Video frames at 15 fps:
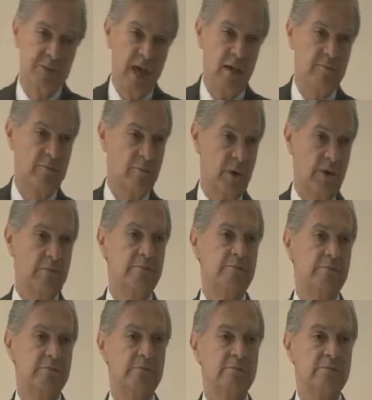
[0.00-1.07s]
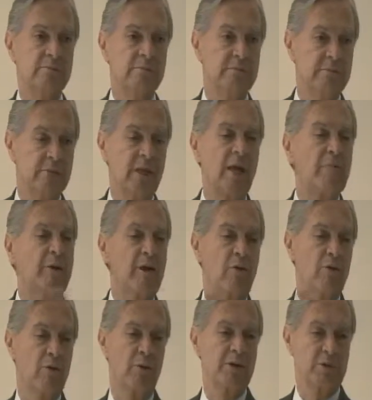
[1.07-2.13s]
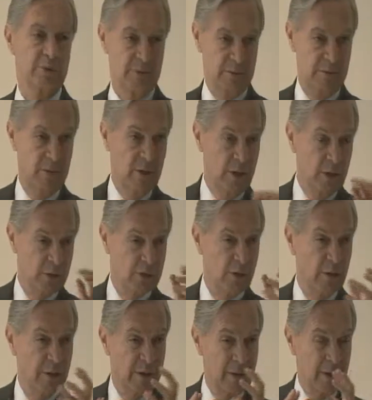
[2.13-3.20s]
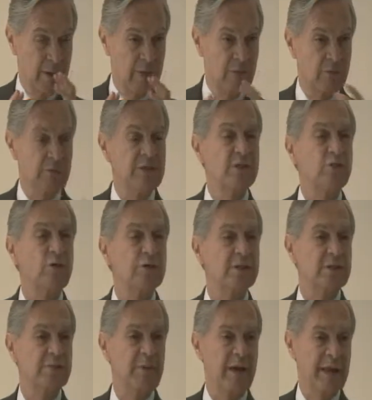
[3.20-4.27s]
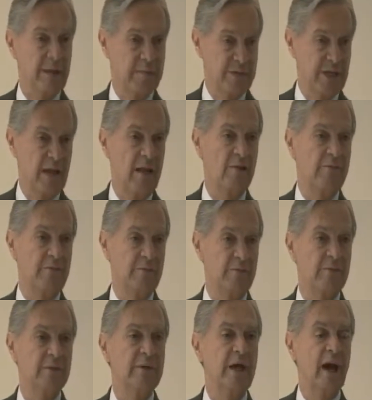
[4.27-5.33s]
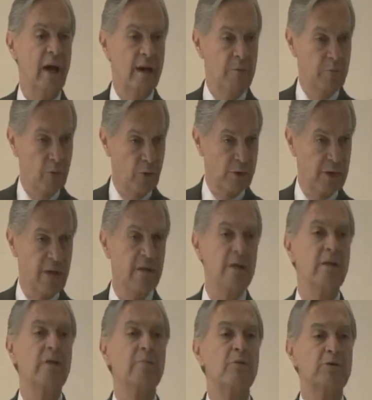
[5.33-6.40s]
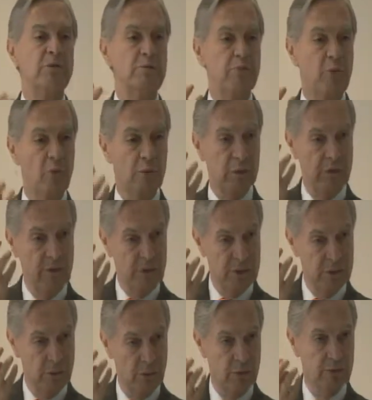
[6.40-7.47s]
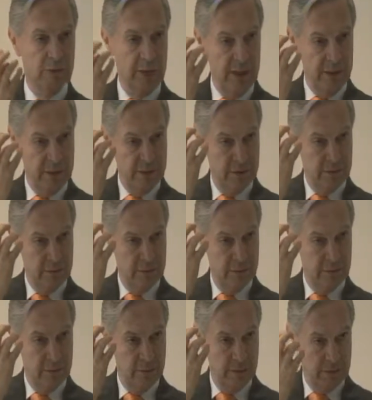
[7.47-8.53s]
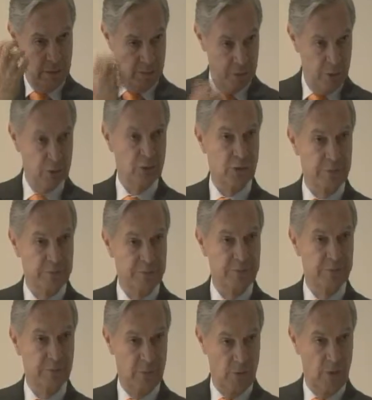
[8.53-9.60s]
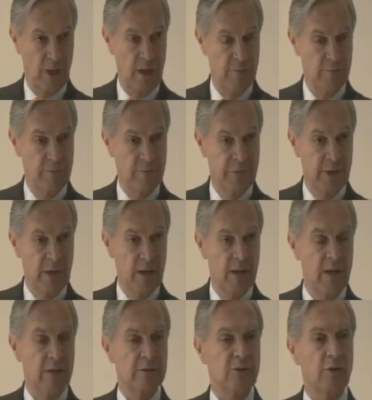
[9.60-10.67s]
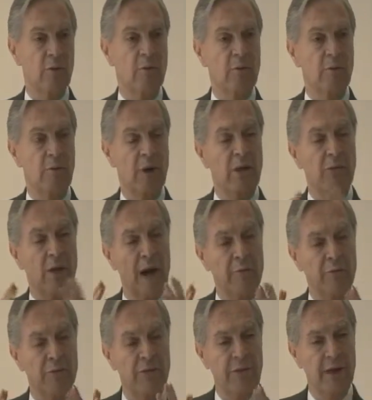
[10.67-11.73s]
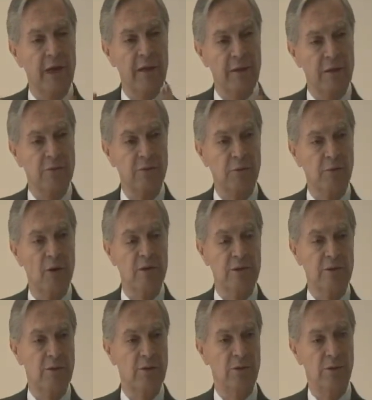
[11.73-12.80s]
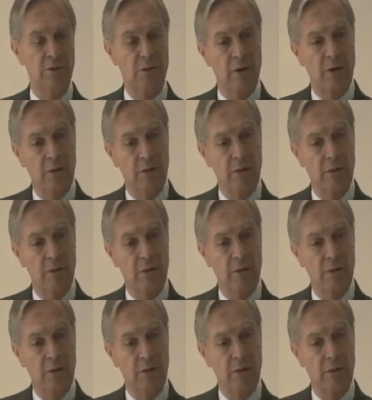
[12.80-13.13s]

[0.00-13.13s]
Yeah, well, there are many other questions. So resources by themselves are important. The most important resource is the person. Okay? So what do you have to think in terms of policy?